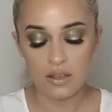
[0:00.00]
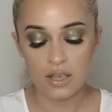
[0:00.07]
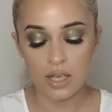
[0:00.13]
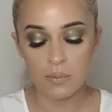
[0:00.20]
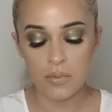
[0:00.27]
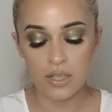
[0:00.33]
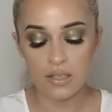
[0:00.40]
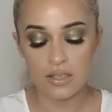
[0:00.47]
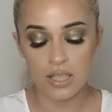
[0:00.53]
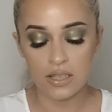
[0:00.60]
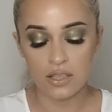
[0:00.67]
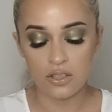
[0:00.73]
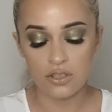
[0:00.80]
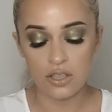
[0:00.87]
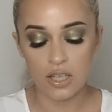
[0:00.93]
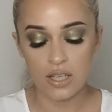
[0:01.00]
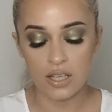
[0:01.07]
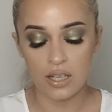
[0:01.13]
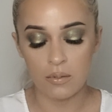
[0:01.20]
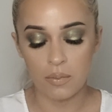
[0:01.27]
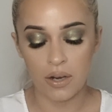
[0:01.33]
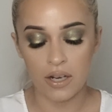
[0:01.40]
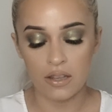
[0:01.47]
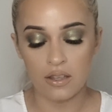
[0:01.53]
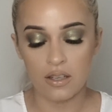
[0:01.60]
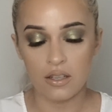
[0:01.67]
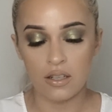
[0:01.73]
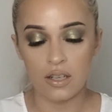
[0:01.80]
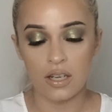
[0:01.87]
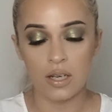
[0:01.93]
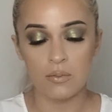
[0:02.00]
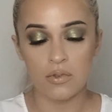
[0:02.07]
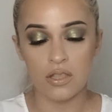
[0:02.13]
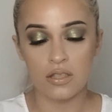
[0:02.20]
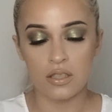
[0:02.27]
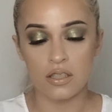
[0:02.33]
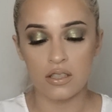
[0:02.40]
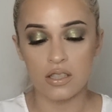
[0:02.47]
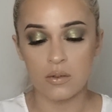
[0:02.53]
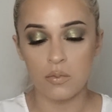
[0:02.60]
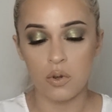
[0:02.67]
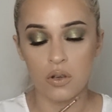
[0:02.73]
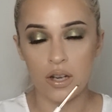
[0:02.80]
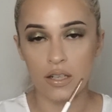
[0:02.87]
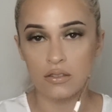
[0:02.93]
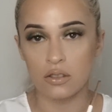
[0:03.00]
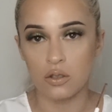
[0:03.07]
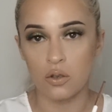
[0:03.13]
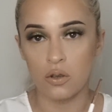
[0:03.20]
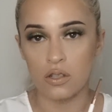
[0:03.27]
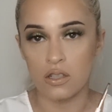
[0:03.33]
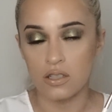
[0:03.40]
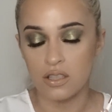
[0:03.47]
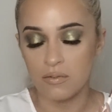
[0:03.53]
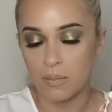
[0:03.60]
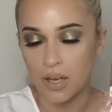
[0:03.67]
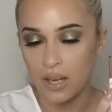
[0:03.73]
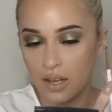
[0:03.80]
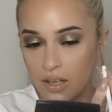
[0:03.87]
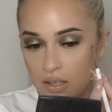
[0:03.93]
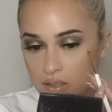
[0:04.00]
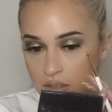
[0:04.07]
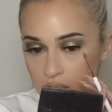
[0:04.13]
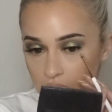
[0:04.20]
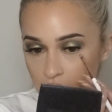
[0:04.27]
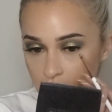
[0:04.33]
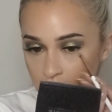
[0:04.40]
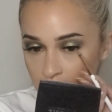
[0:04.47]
Then I'm going to take the shade in Python and I'm just going to smoke out the corners of my eyes.